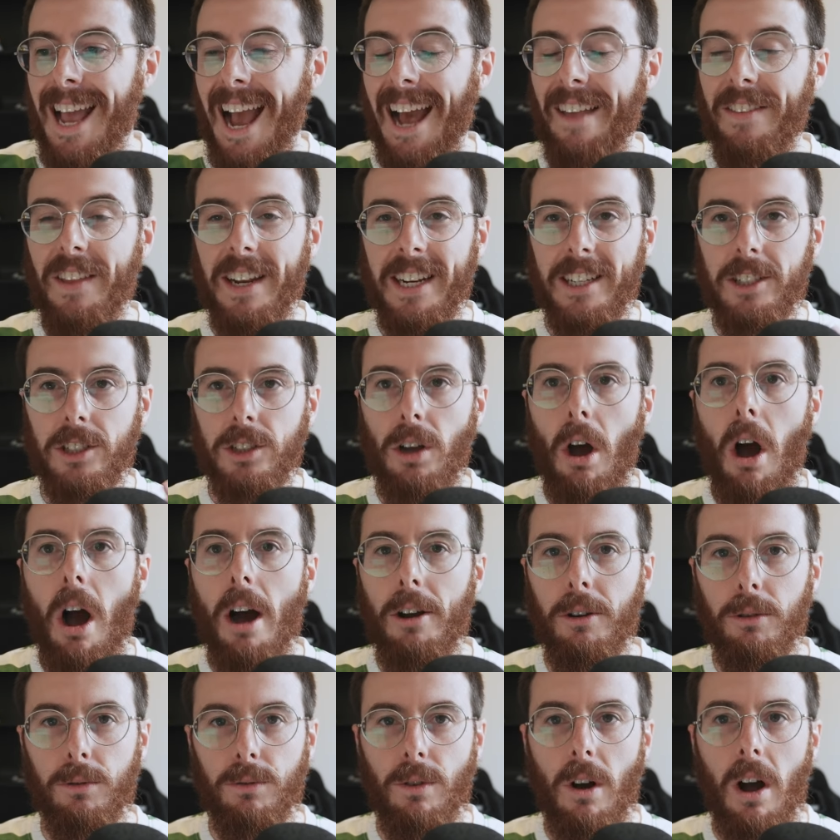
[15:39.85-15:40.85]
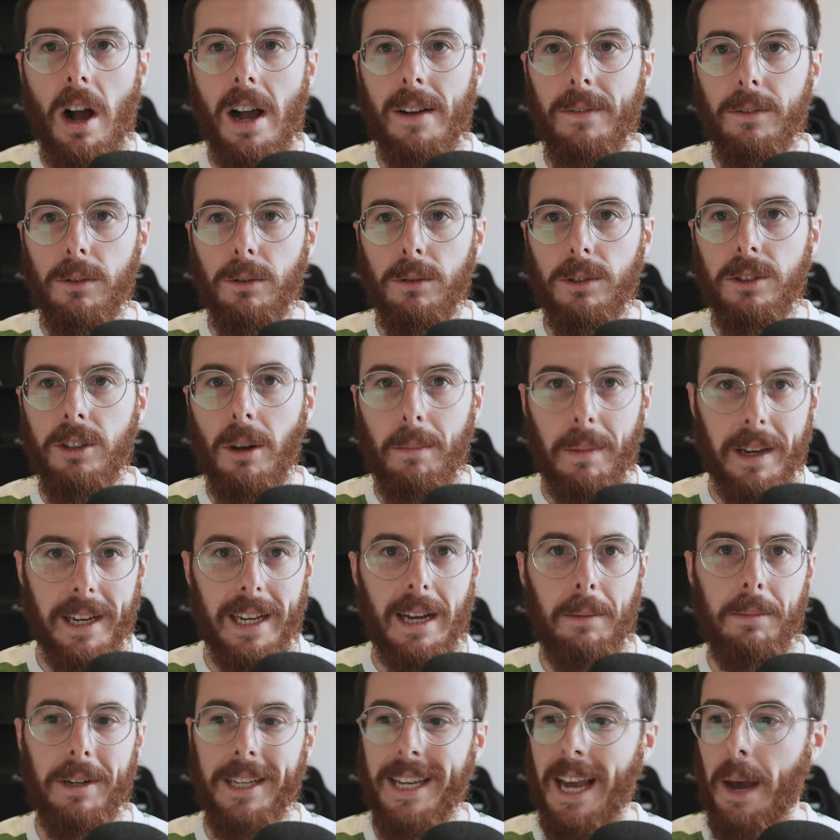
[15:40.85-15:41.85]
And then his title rivals not
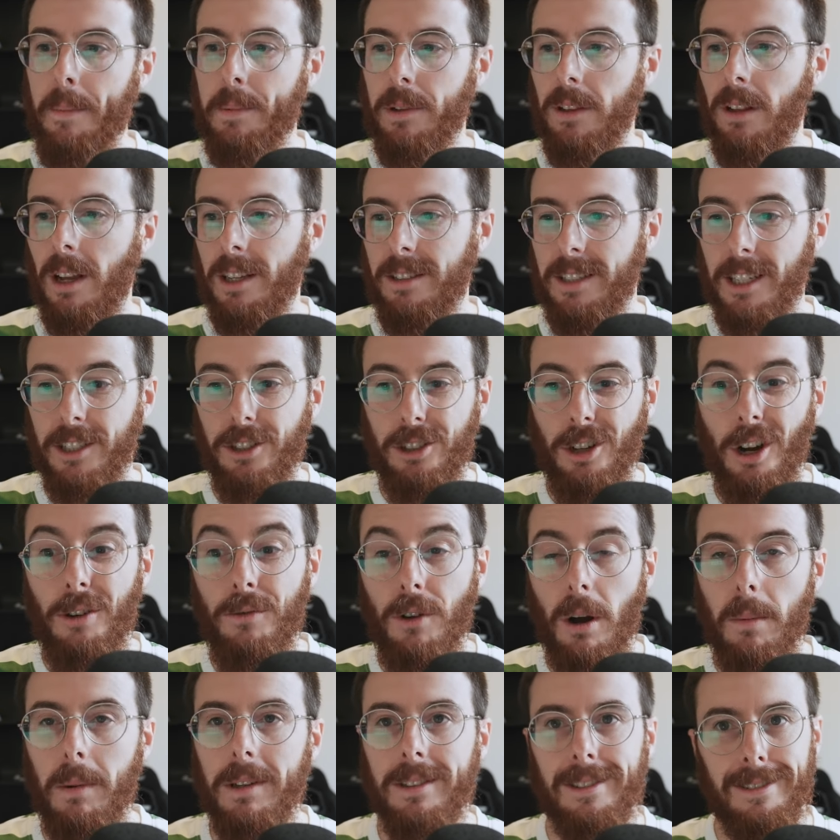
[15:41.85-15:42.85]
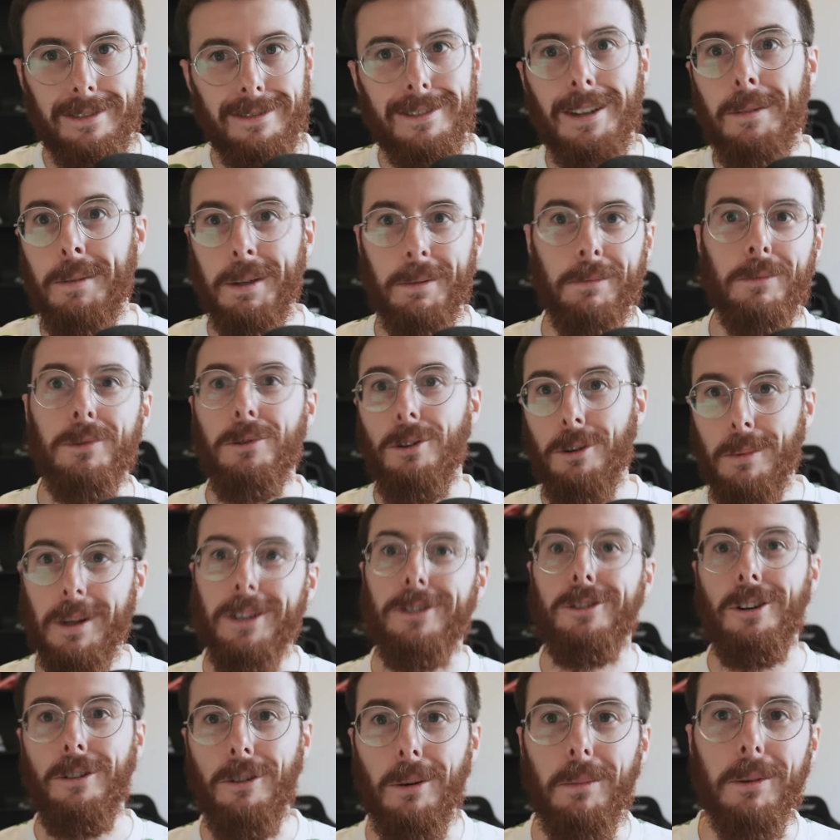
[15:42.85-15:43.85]
being able to capitalize. Like Joe Roberts. I mean, we're talking
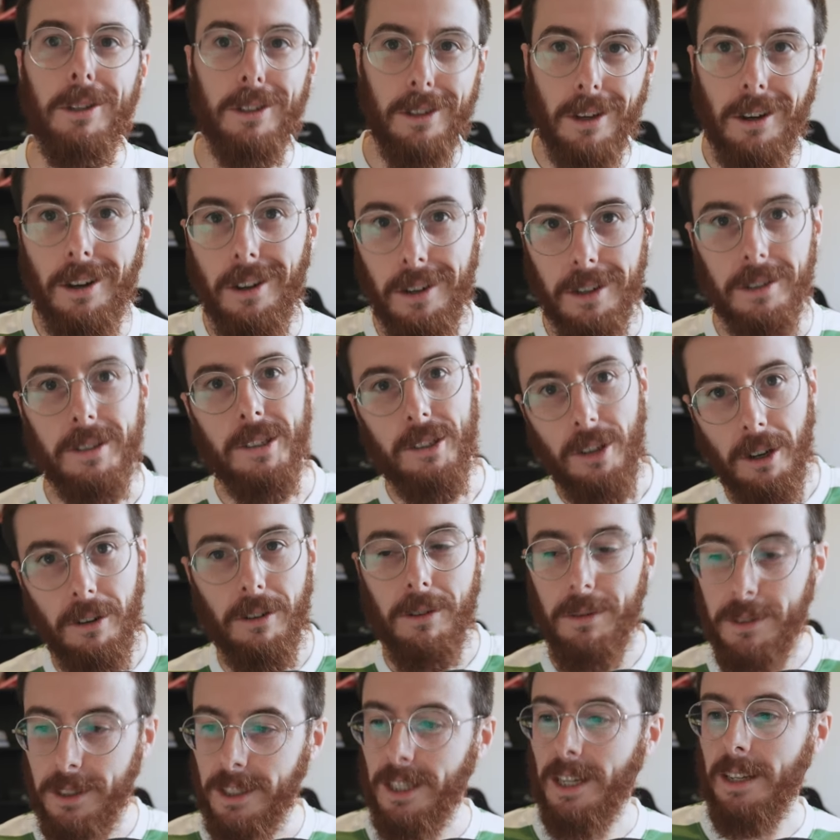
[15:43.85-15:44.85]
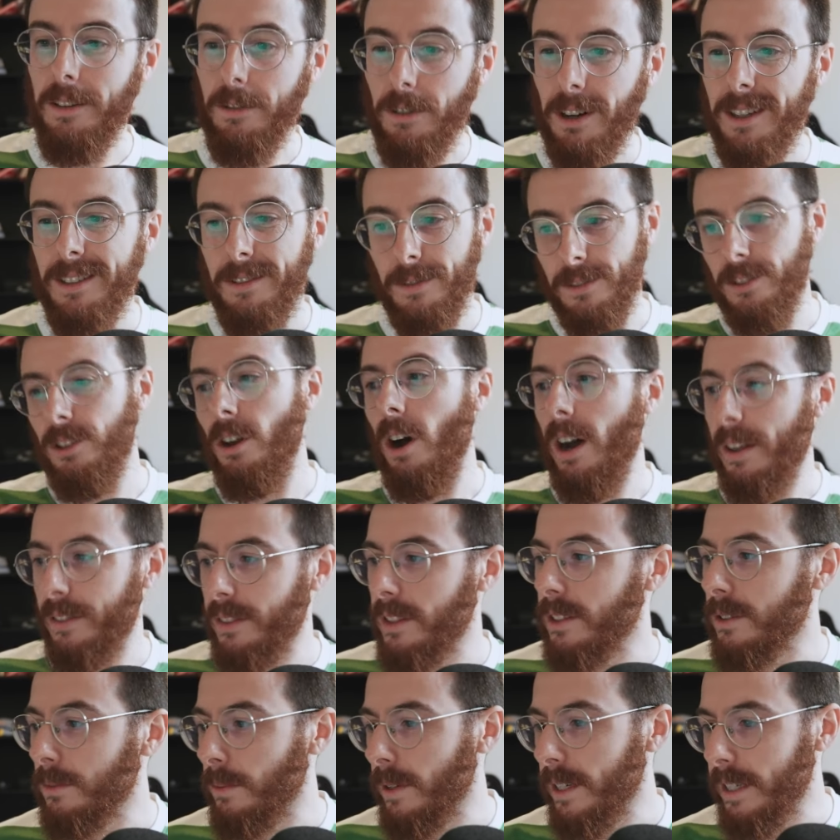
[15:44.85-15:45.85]
about Joe Roberts. Oh, Joe Roberts get the right. He's
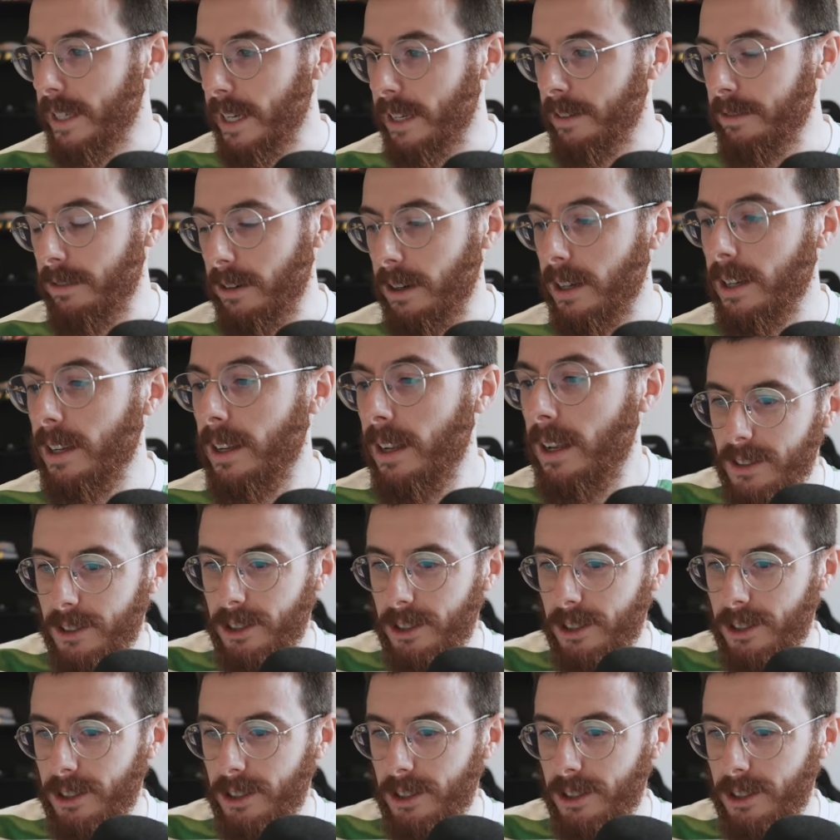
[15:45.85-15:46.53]
ninth this weekend, right?